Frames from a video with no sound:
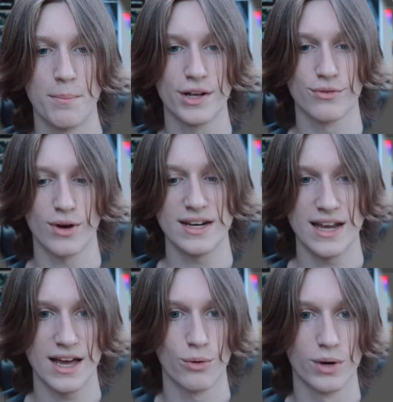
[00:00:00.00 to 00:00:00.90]
But right
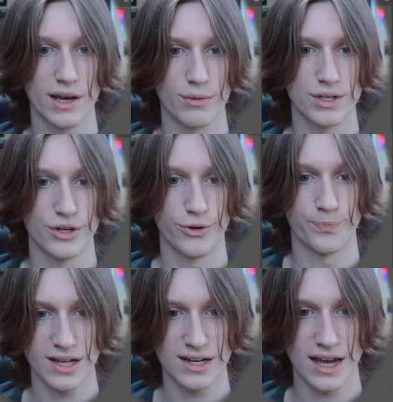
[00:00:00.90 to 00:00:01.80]
now what I would do
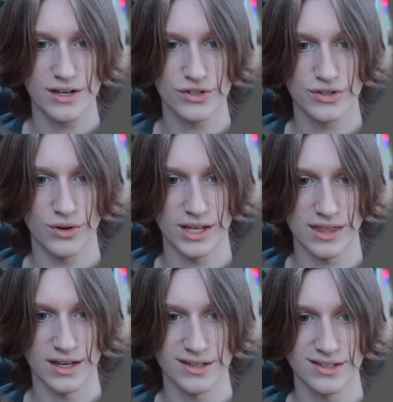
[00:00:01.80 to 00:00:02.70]
is I'd kind of just go like
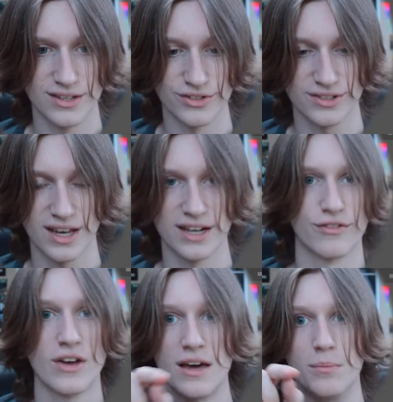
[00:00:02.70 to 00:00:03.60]
this and just kind
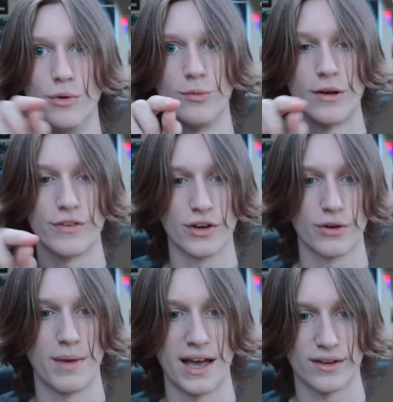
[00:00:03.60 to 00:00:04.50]
of move my
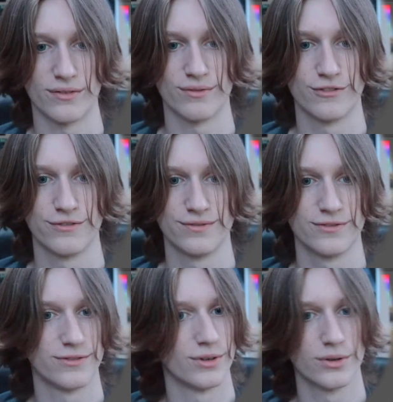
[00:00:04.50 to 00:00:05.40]
finger back and
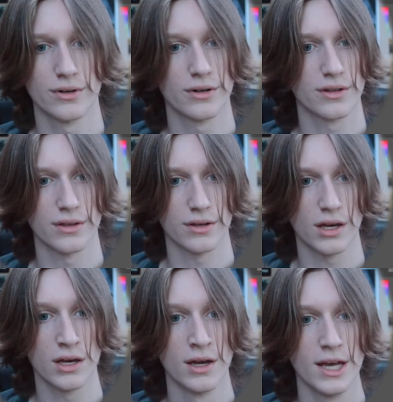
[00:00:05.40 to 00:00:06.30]
forth,
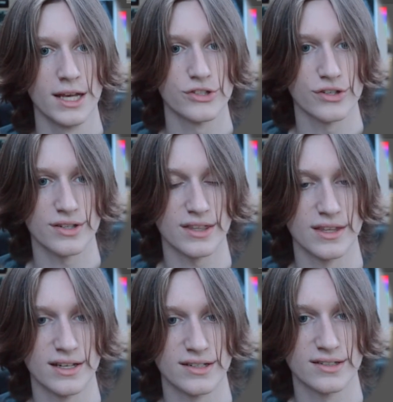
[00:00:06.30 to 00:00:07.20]
okay, just like
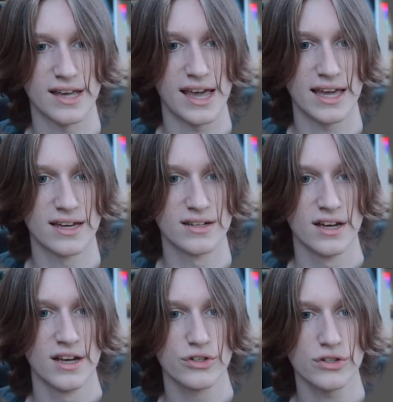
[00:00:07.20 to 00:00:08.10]
this, and
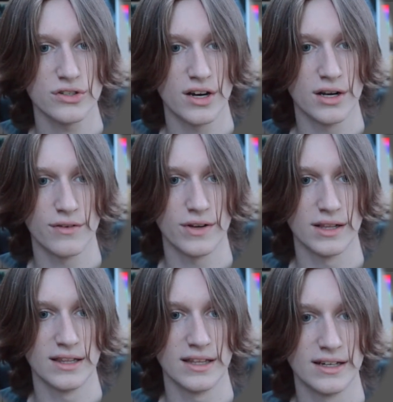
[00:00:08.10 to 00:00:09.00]
just cut off a
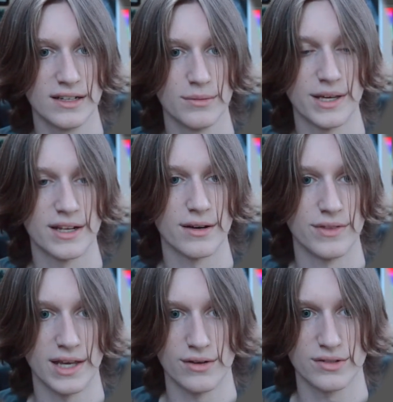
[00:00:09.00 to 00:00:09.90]
little bit of
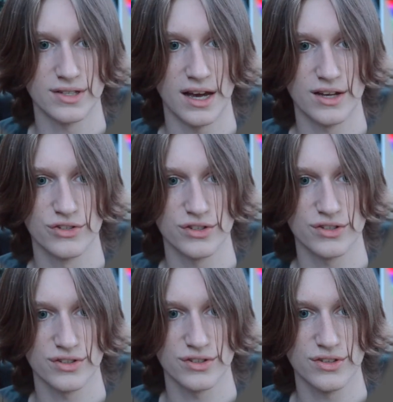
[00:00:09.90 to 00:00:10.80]
the outside,
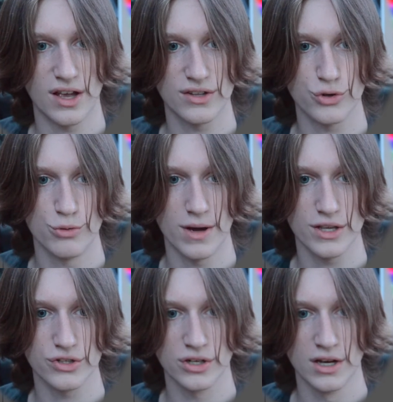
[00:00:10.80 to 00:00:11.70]
just not too
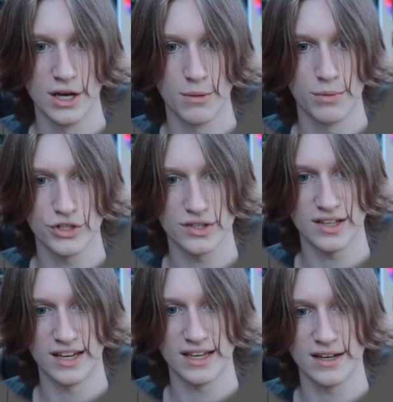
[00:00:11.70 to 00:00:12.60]
much, but
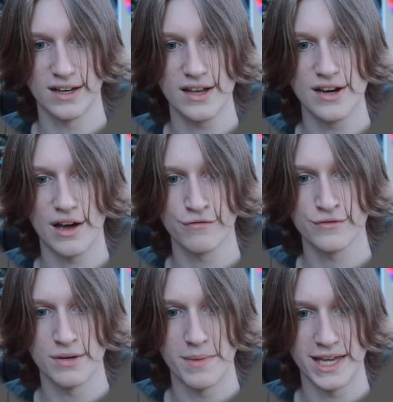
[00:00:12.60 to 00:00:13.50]
just like enough
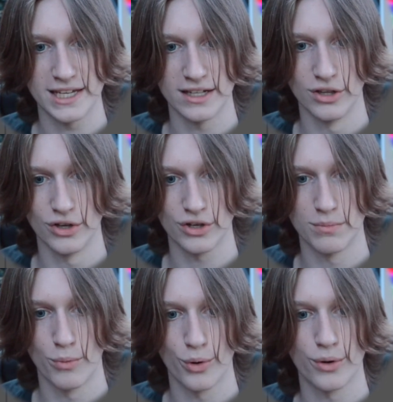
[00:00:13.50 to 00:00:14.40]
to make it look
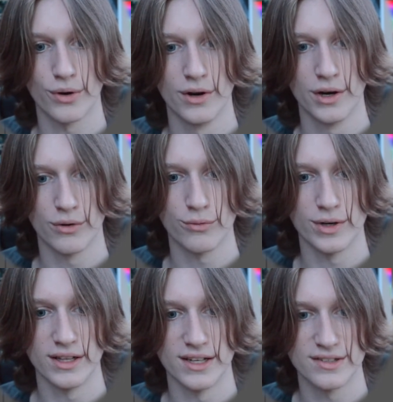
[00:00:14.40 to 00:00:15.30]
more
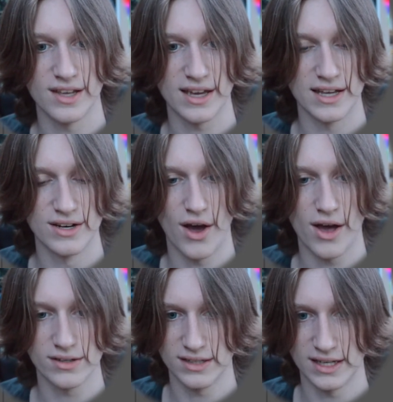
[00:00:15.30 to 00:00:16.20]
realistic and
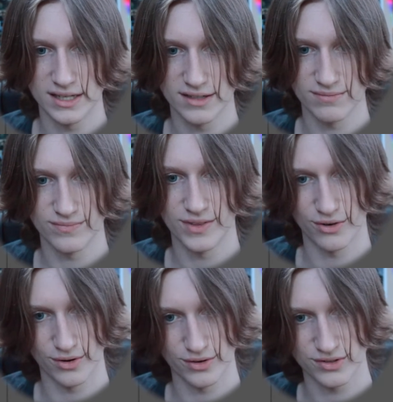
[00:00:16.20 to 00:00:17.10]
not like
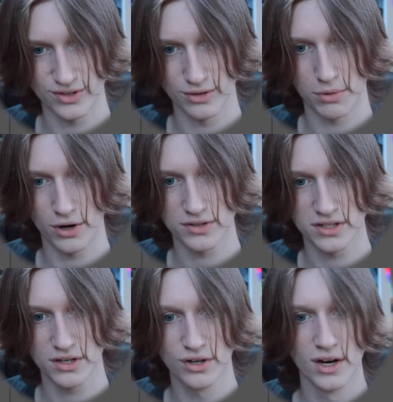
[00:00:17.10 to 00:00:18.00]
there are still parts
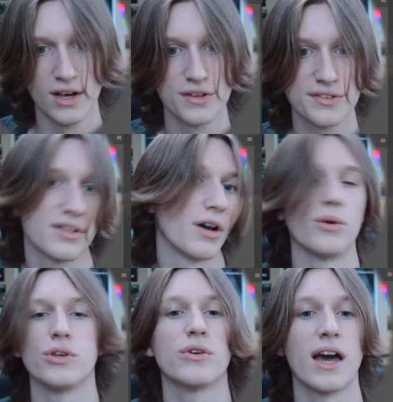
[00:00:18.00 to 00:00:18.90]
here. So
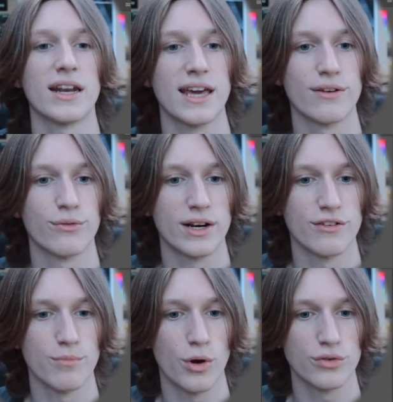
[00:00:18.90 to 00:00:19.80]
you kind of get rid
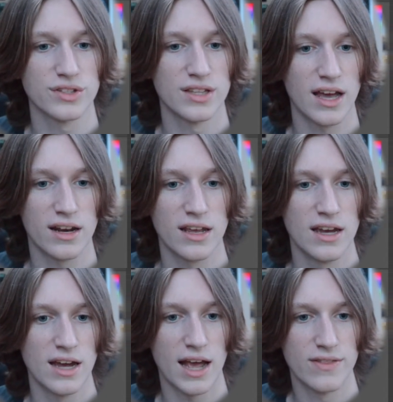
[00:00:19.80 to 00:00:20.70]
of most of that,
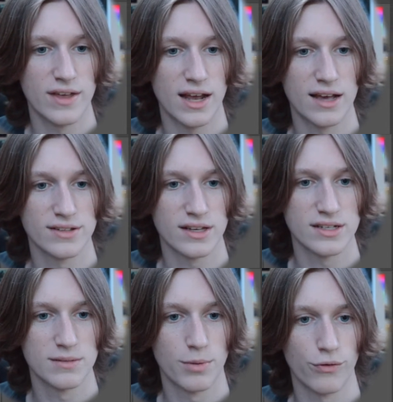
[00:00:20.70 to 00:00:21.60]
and then as I
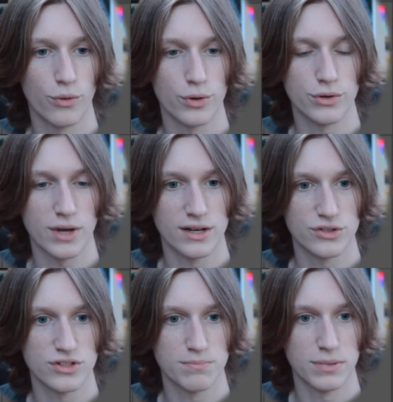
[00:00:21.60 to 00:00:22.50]
did before, you kind
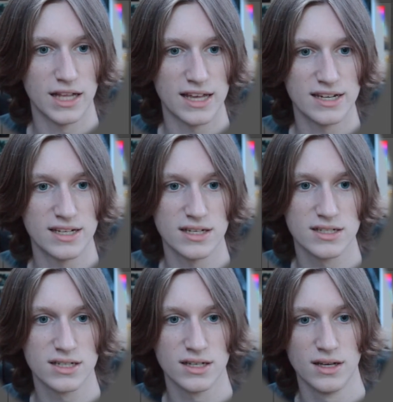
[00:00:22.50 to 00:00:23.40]
of just blend
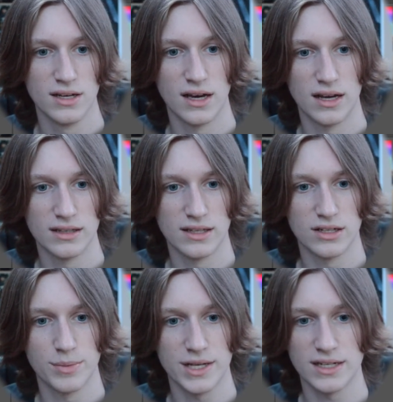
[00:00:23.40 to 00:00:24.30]
it a
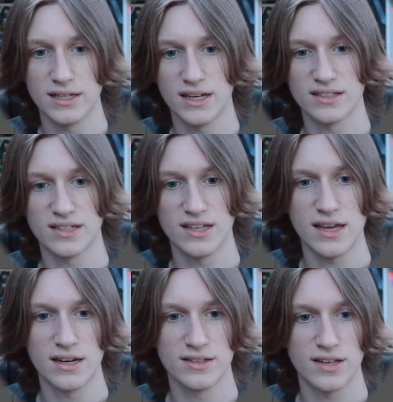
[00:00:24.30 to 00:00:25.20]
little bit. And yes,
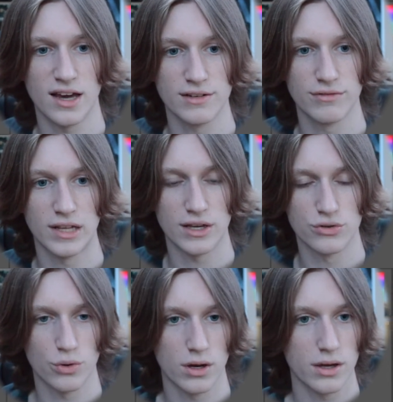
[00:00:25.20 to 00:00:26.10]
it is kind of like a
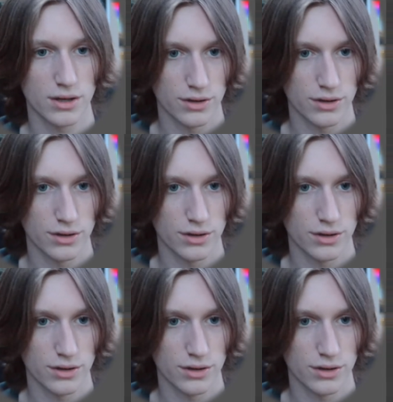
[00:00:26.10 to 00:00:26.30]
drawing,